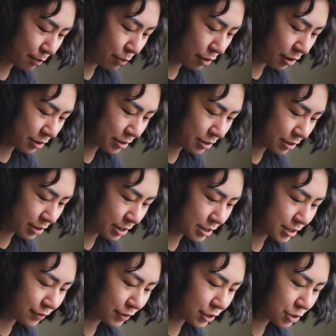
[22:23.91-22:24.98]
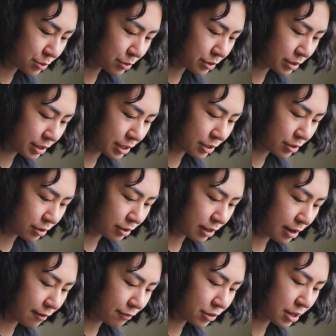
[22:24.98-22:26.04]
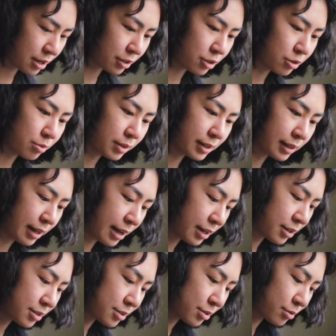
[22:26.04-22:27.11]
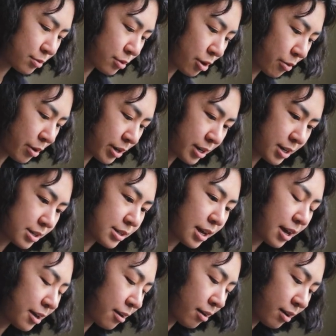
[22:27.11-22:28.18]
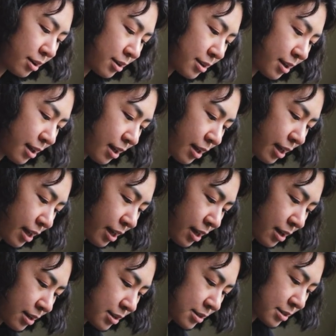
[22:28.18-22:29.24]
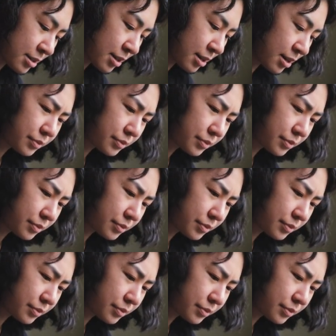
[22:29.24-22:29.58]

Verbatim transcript: partner individual in your life that you would like to go on a date on and